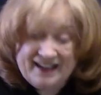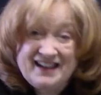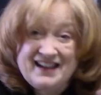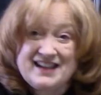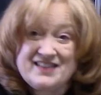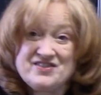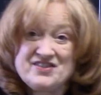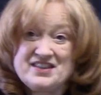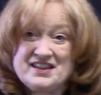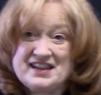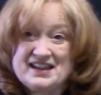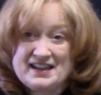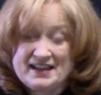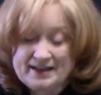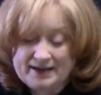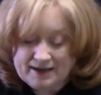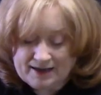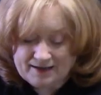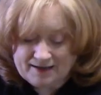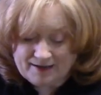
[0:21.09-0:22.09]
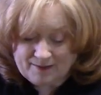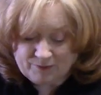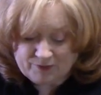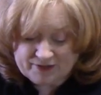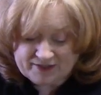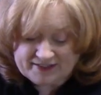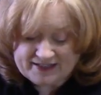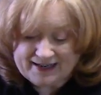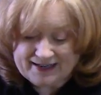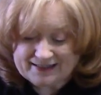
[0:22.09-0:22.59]
And then I'm
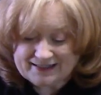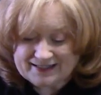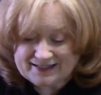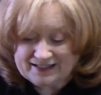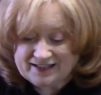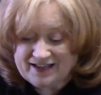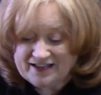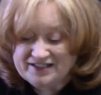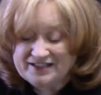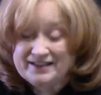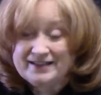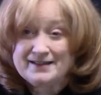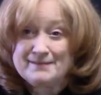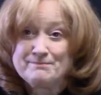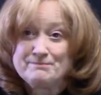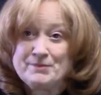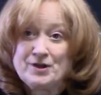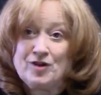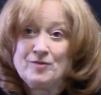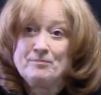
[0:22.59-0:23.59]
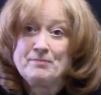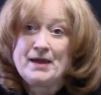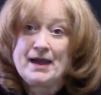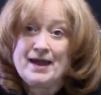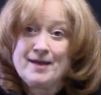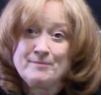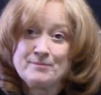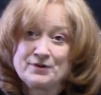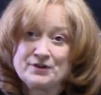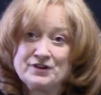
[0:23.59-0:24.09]
going to take this onion and bell
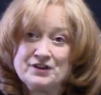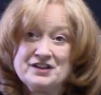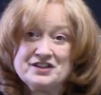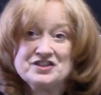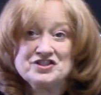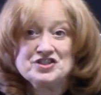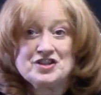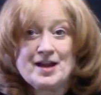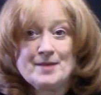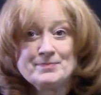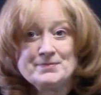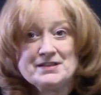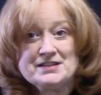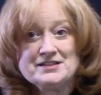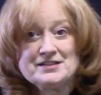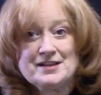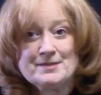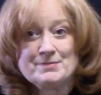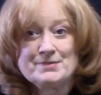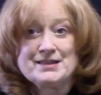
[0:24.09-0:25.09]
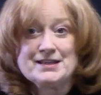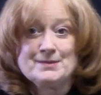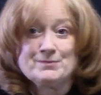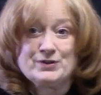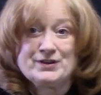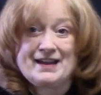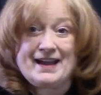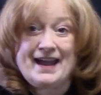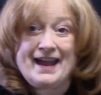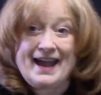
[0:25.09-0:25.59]
pepper, chop these up, and then I'm
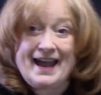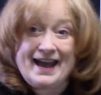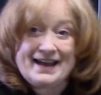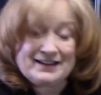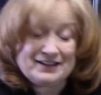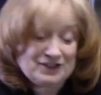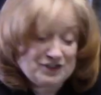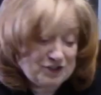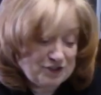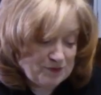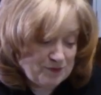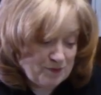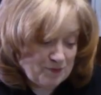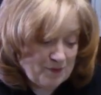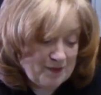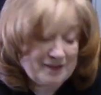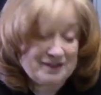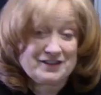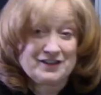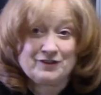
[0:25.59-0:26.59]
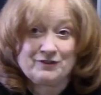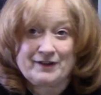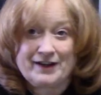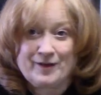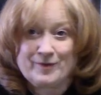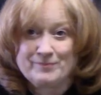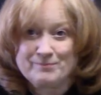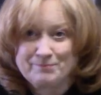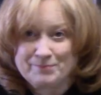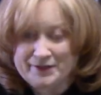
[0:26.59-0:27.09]
going to add it to the
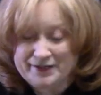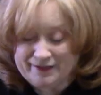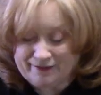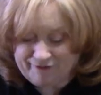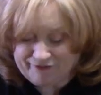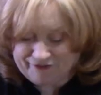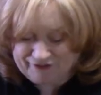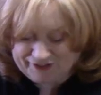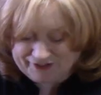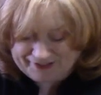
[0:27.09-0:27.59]
ground beef.